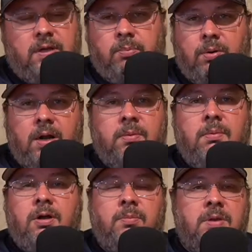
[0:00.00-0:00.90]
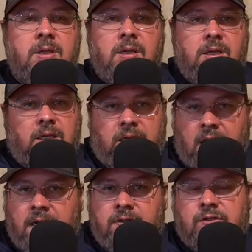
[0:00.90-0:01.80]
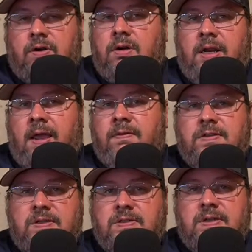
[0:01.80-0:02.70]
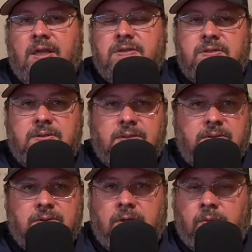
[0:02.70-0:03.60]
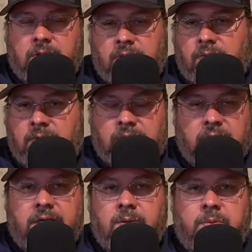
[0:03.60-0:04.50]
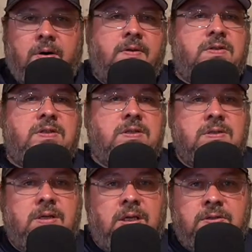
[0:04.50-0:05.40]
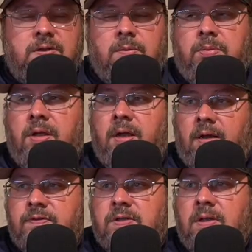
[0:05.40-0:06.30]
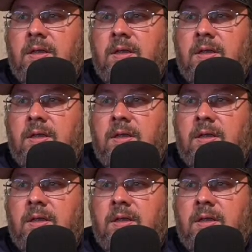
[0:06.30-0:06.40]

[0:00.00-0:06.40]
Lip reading: They brought him up. He kind of started having success, at the later part of the season into the playoffs.